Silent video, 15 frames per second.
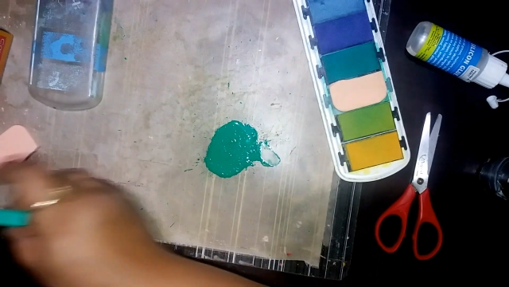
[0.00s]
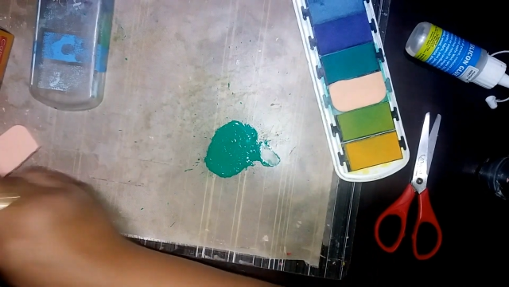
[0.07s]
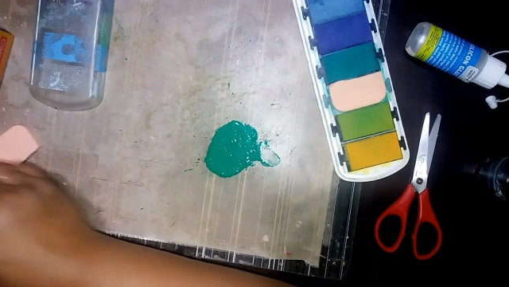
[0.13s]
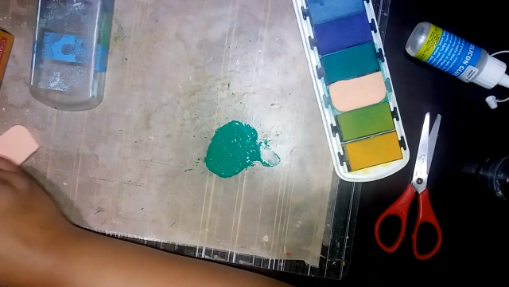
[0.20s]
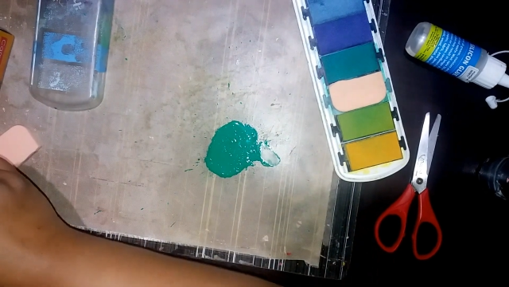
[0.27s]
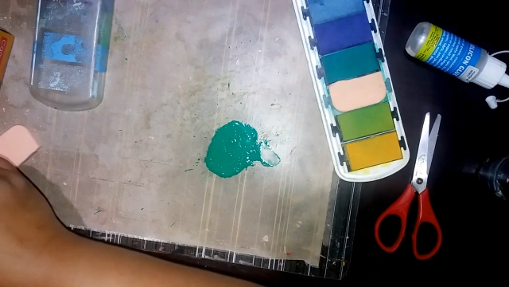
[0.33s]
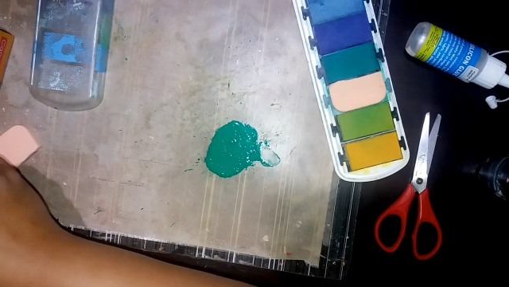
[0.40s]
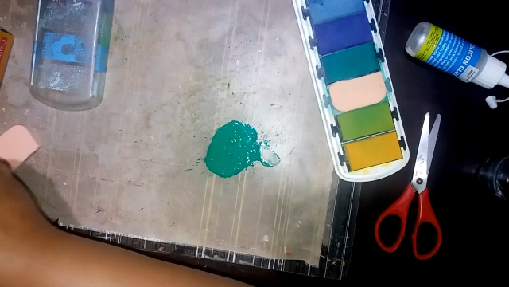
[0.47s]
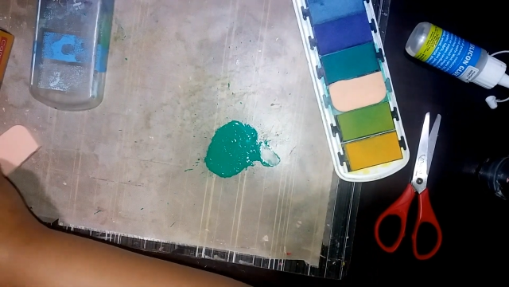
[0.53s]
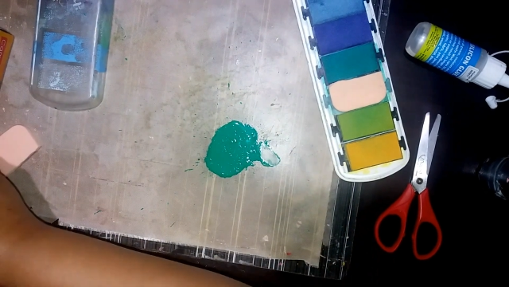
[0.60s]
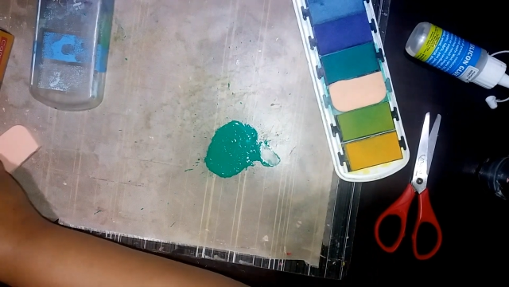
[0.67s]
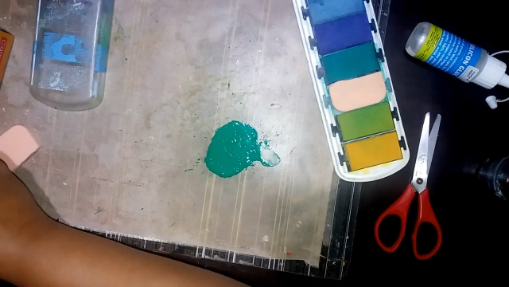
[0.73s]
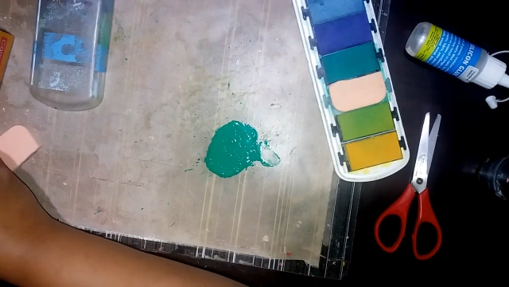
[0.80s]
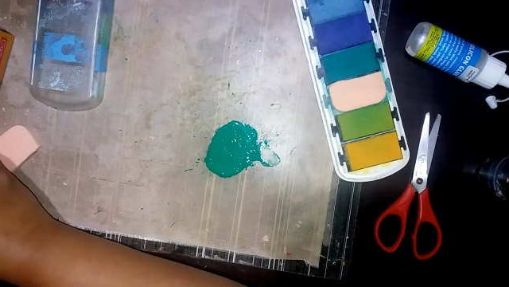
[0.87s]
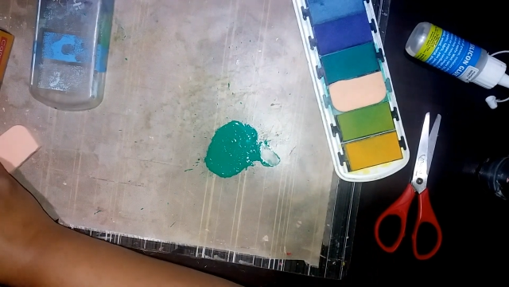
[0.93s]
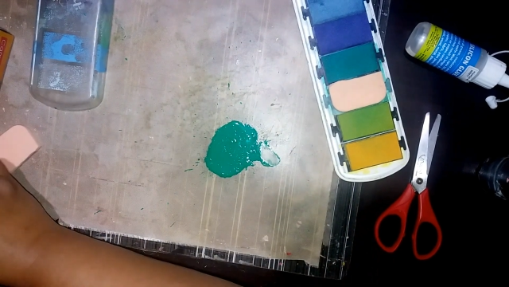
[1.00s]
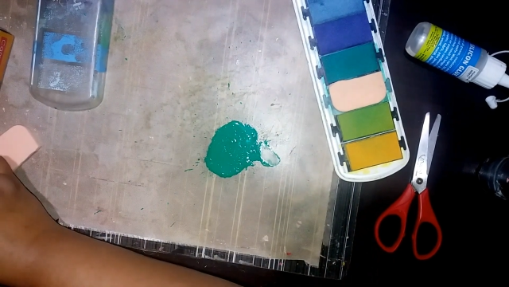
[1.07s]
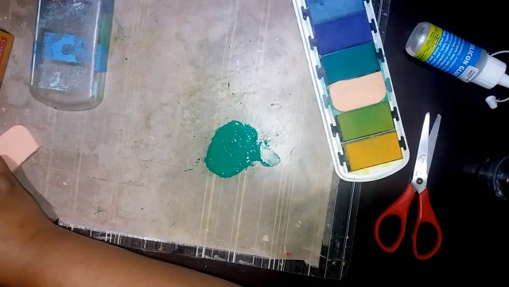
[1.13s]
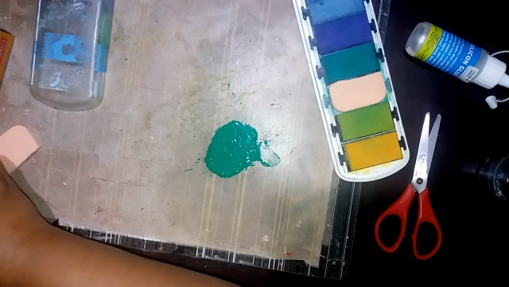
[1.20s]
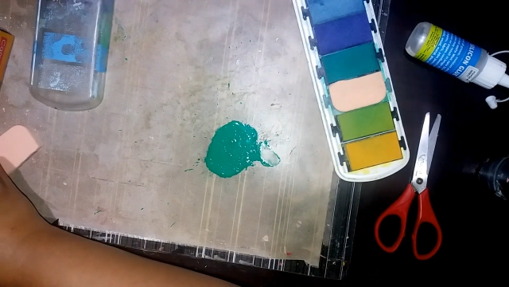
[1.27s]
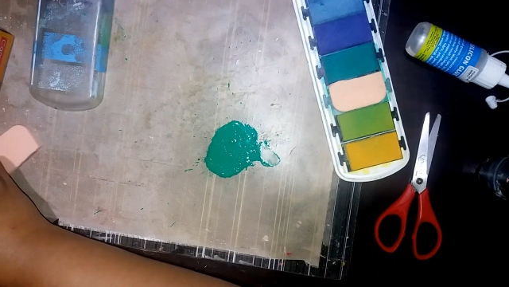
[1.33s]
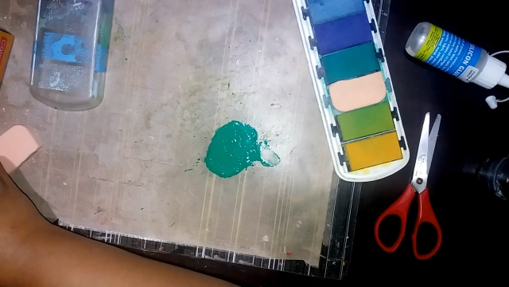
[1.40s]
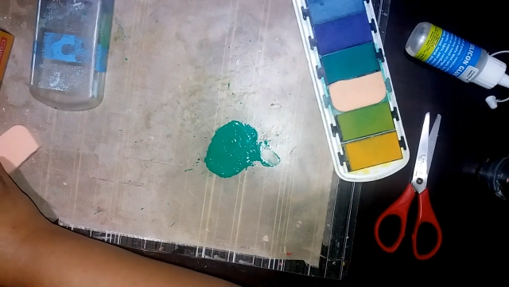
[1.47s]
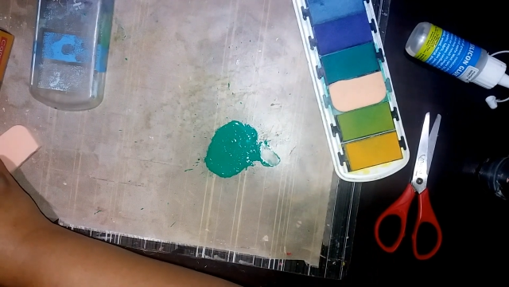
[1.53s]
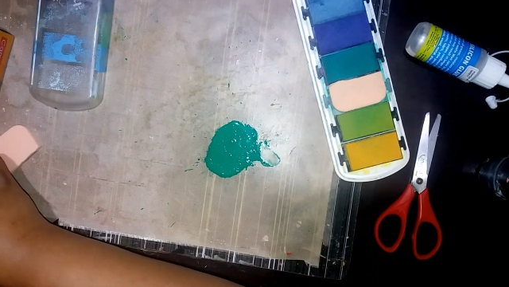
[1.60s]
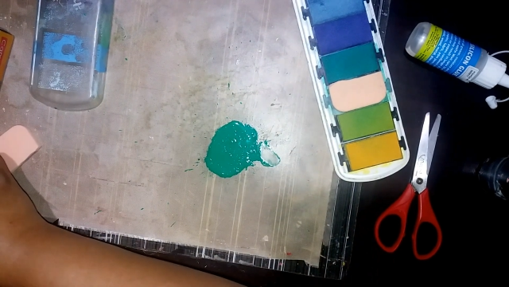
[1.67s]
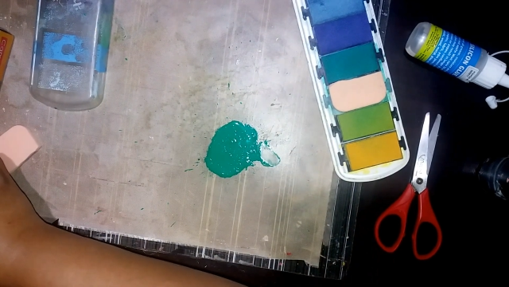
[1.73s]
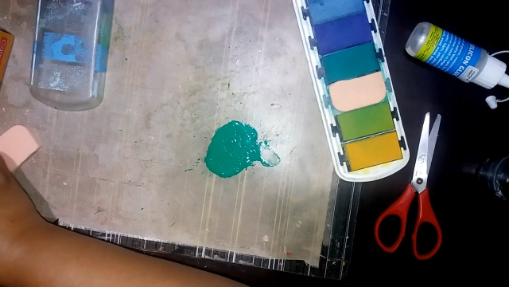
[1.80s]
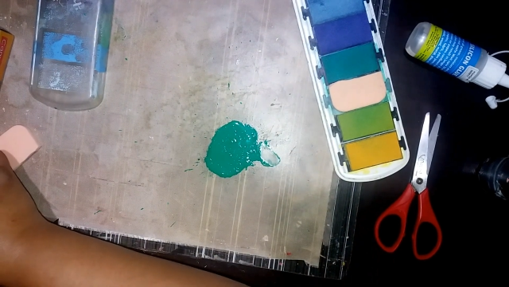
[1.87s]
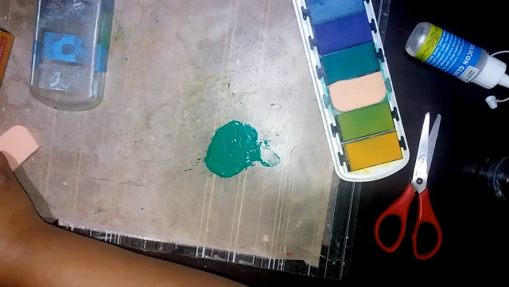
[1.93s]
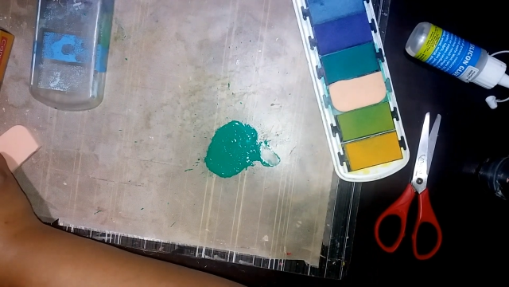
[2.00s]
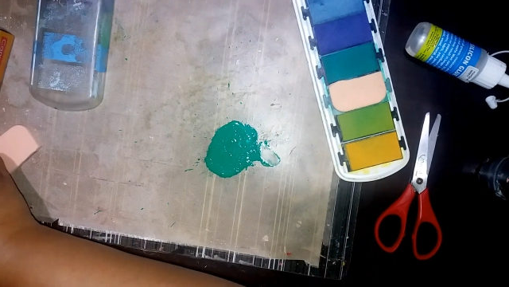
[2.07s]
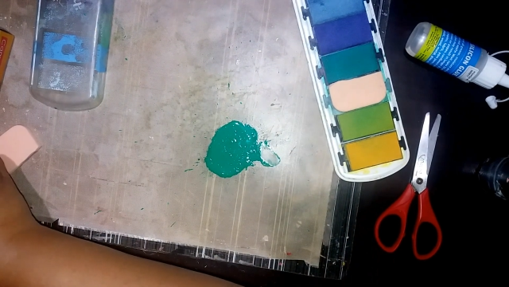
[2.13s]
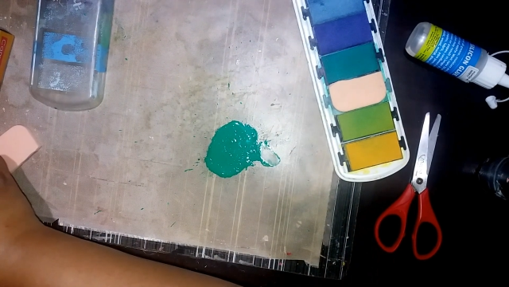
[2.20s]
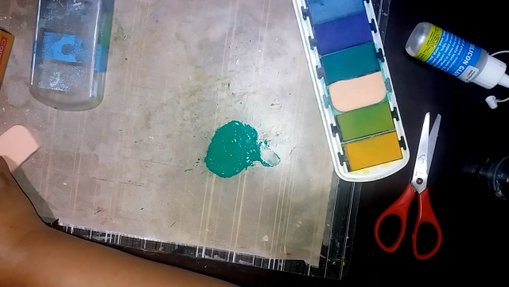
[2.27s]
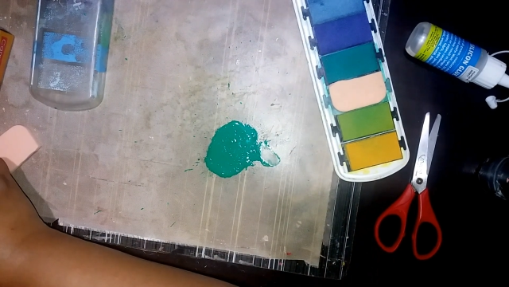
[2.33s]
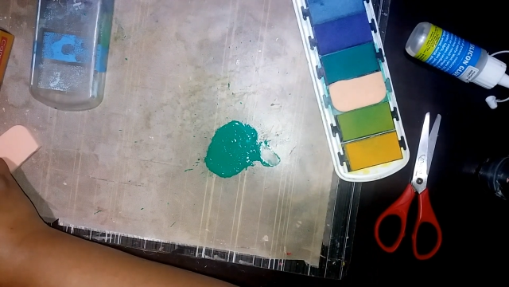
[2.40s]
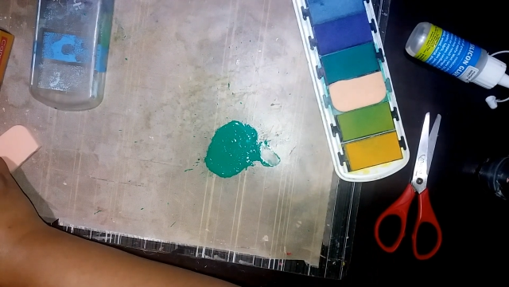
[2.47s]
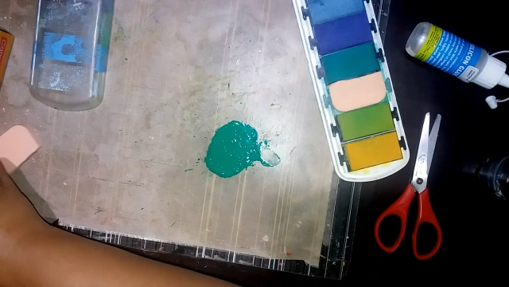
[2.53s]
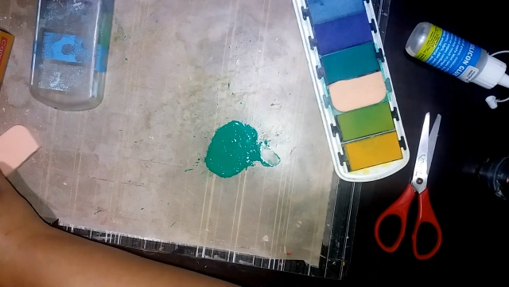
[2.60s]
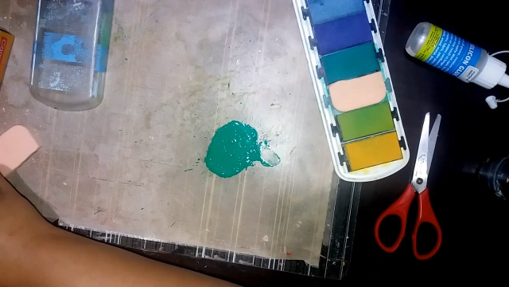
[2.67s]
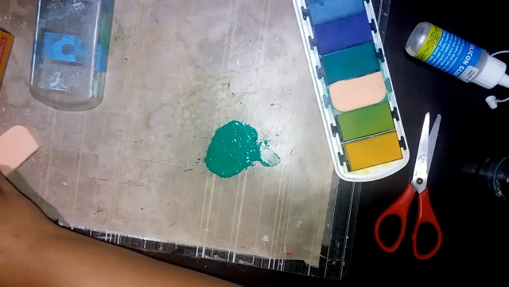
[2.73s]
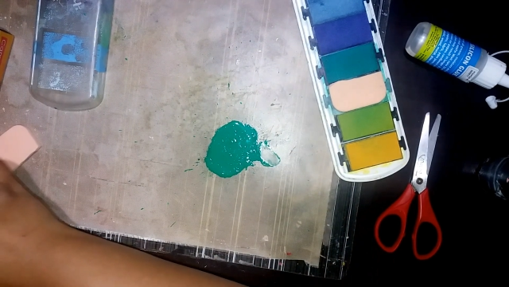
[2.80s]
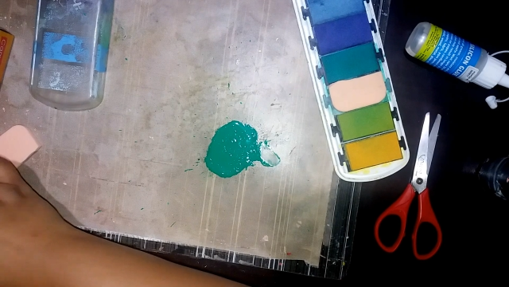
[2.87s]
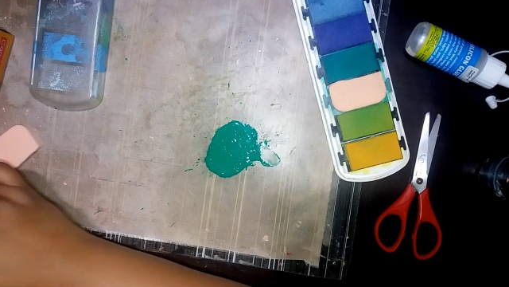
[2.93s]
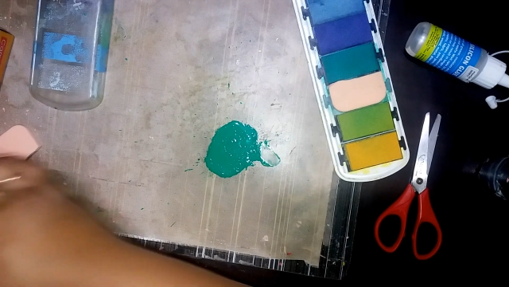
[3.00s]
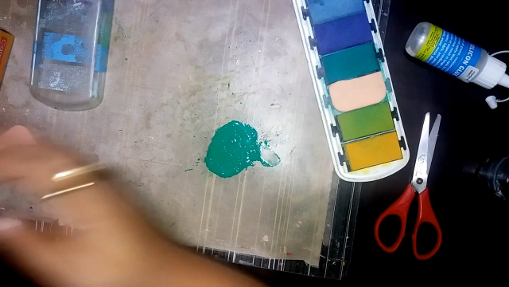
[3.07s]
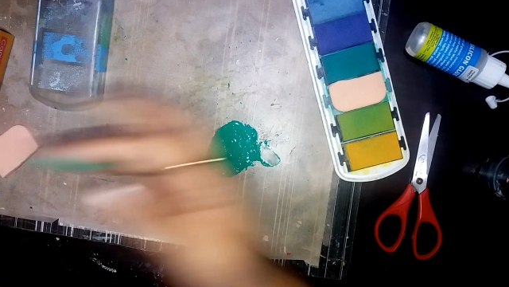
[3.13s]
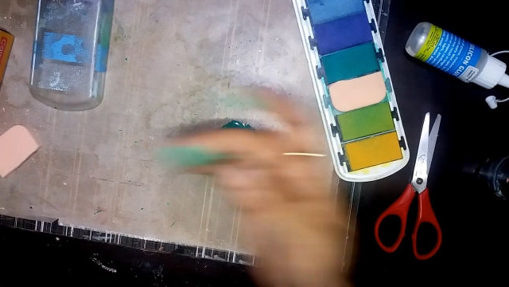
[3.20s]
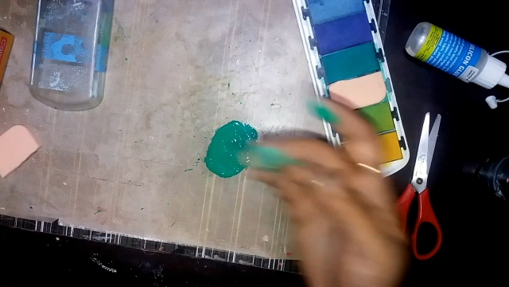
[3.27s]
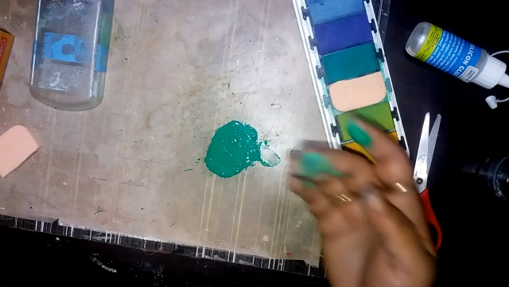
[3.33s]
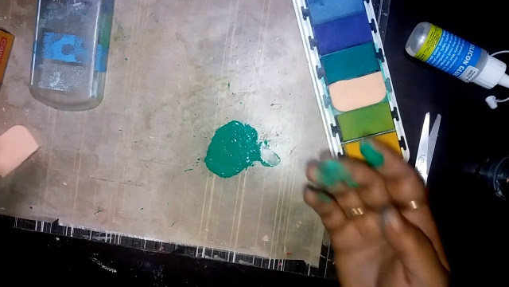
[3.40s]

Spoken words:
No face is visible, so there are no lips to read.